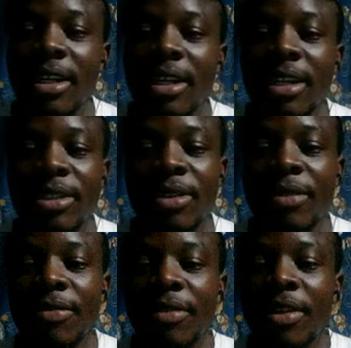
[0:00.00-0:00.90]
Great
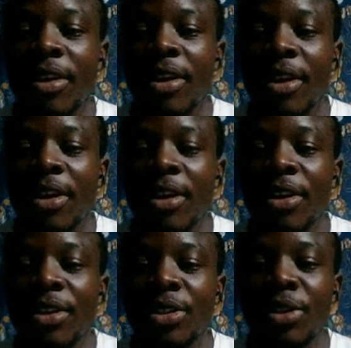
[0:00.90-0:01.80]
stuff.
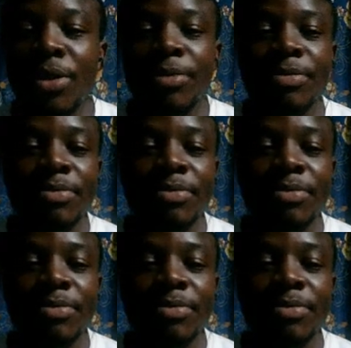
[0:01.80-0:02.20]
So